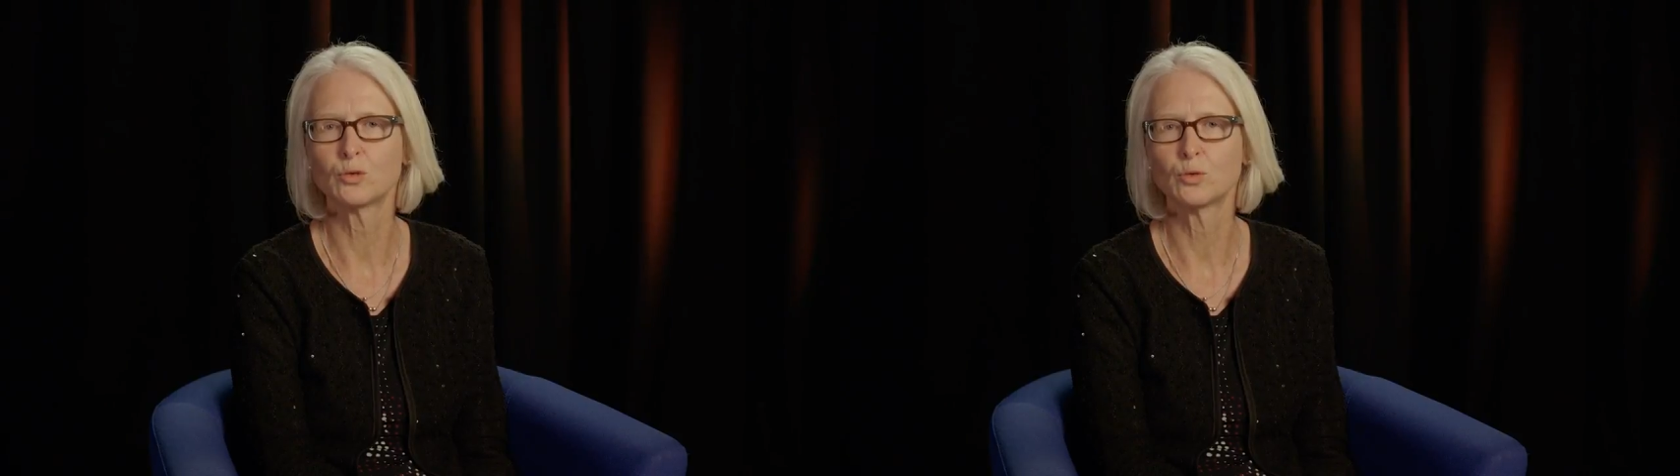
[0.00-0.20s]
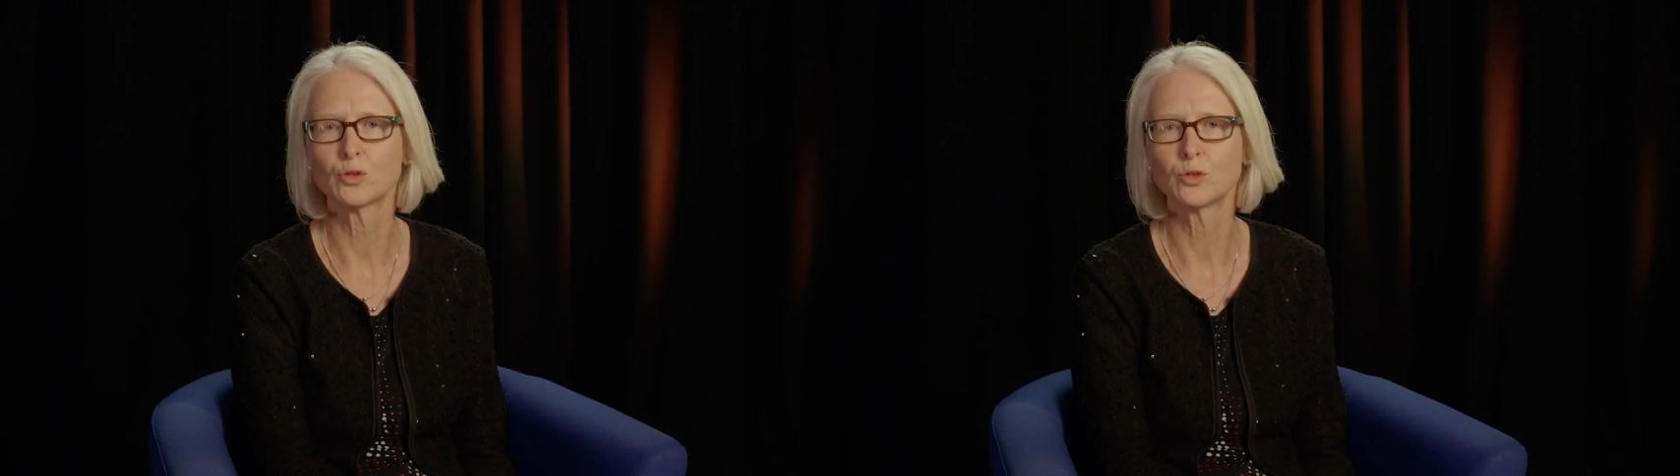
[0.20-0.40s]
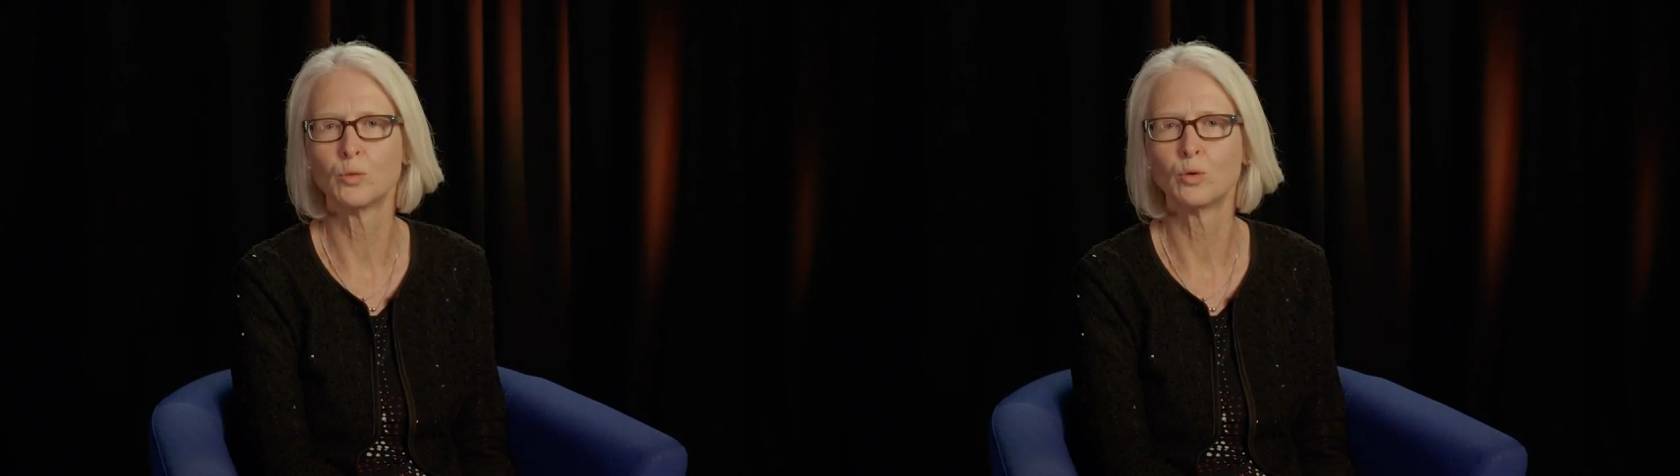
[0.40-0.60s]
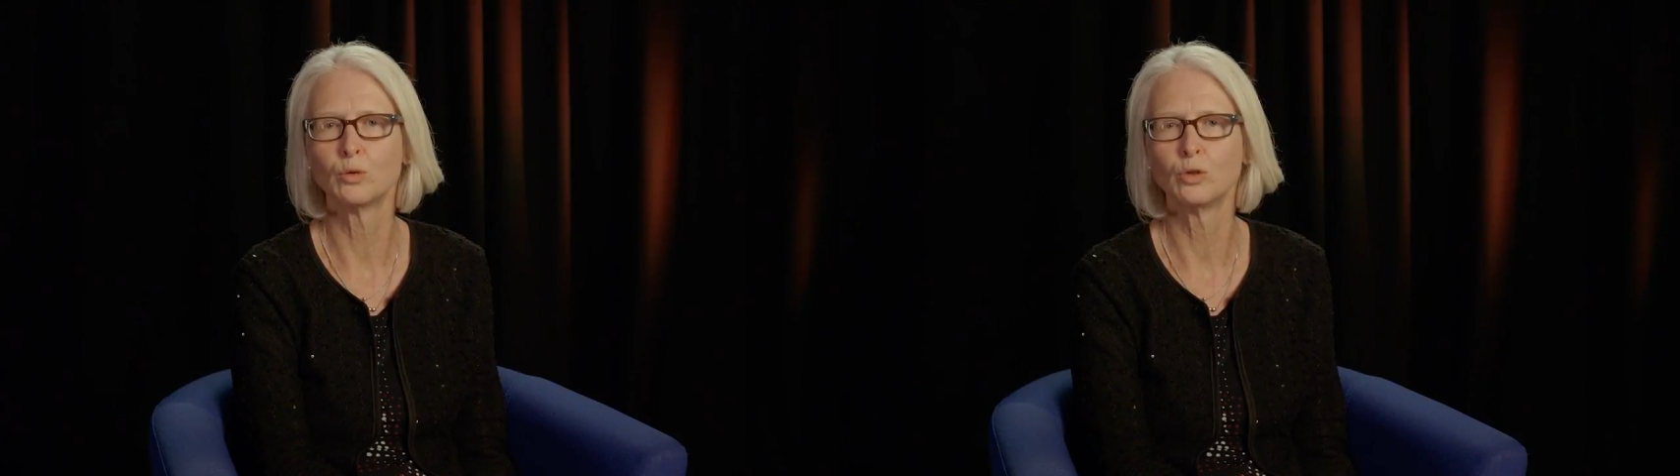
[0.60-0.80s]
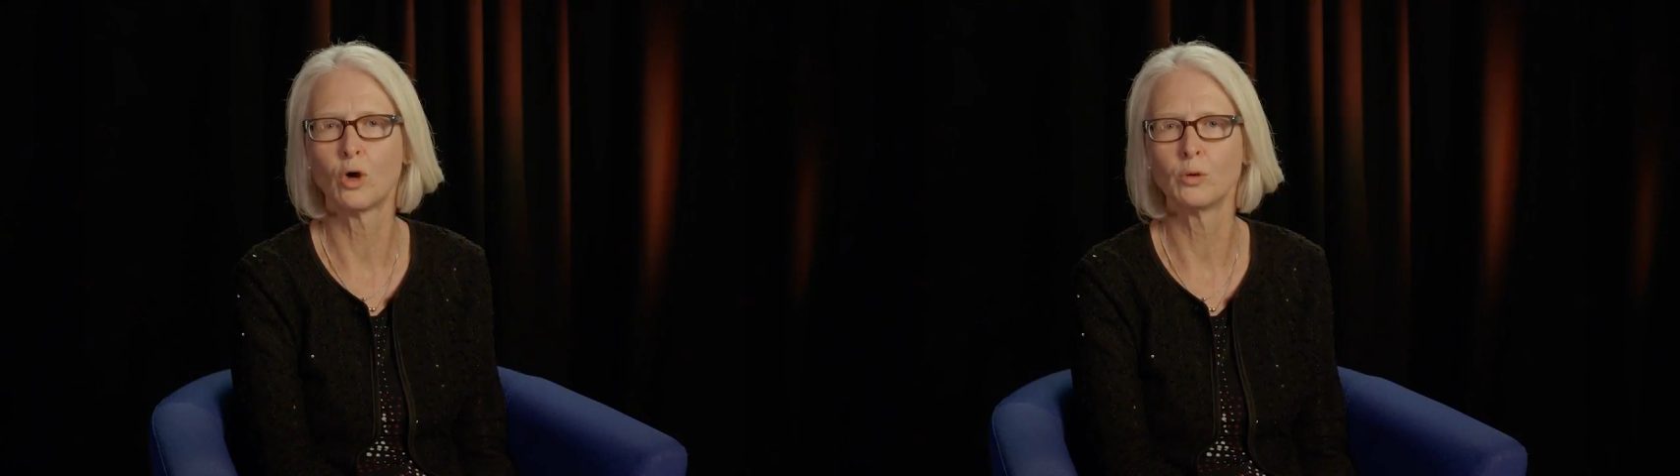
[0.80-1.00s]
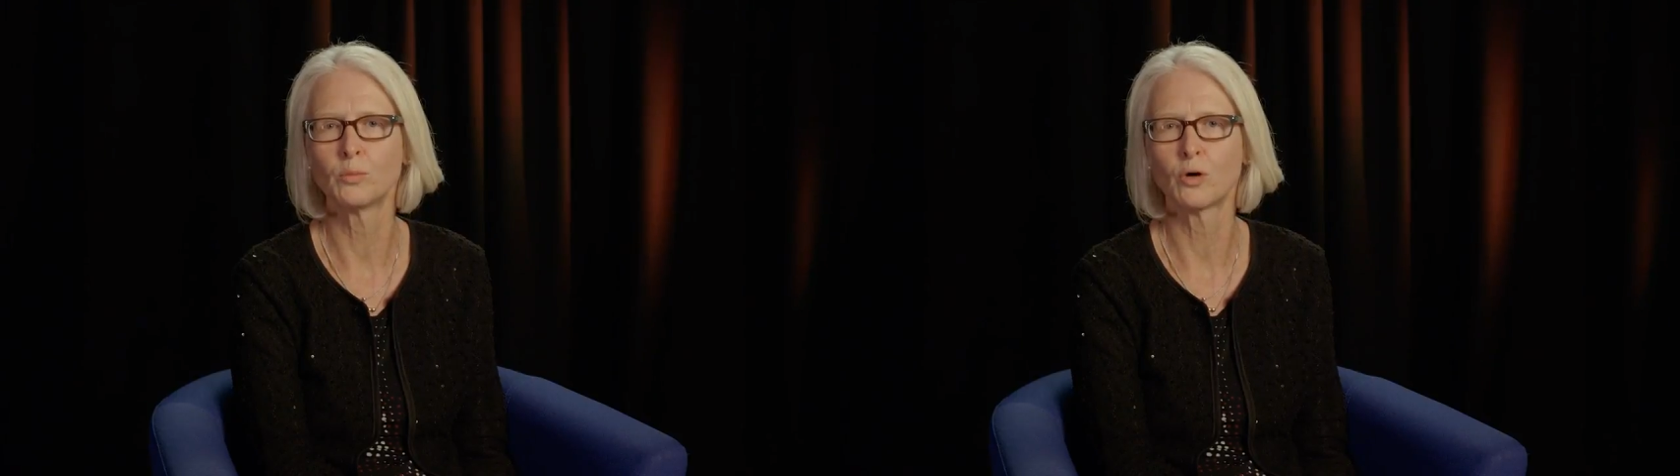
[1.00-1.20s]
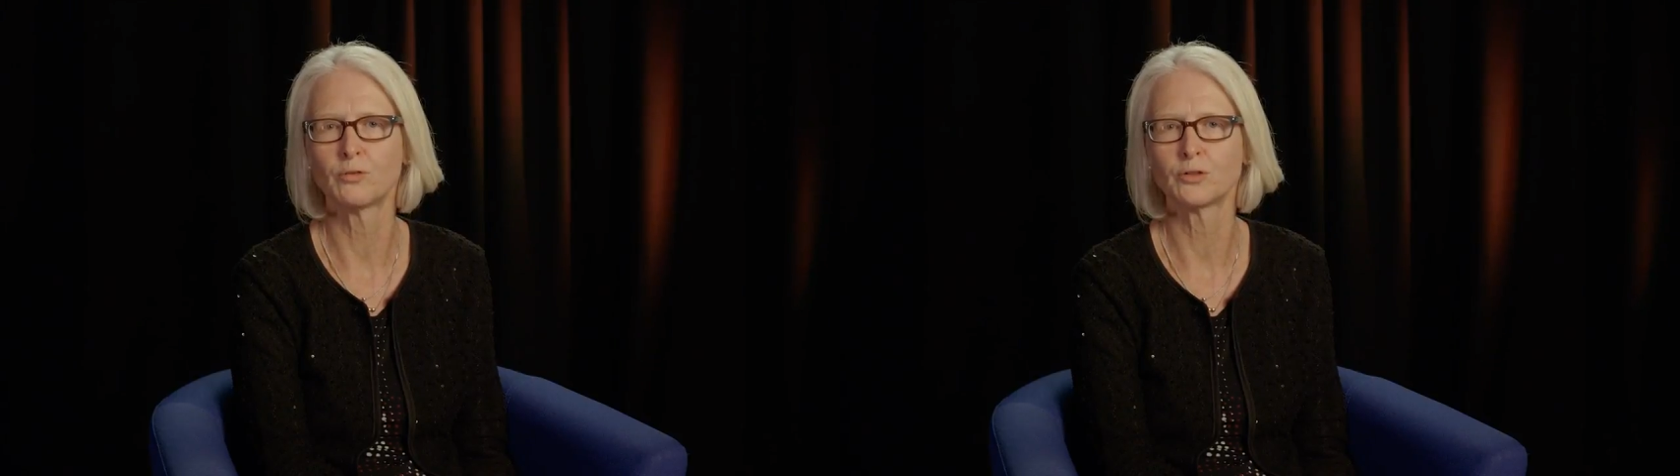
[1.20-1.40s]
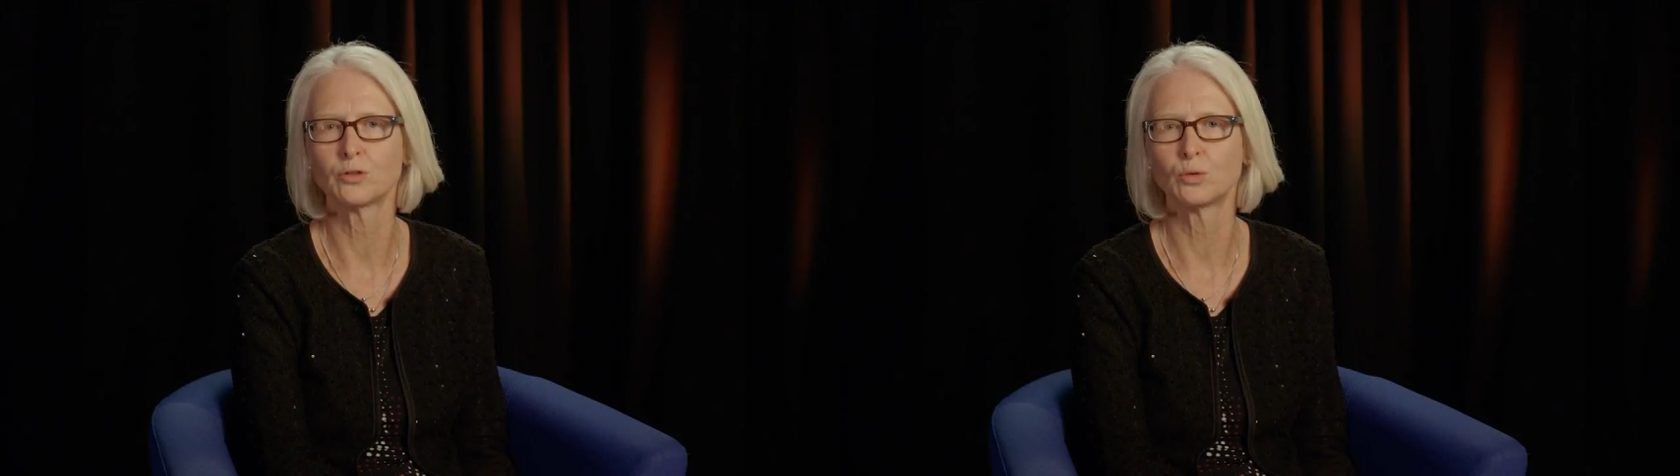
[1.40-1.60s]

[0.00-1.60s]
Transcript: or small non-profit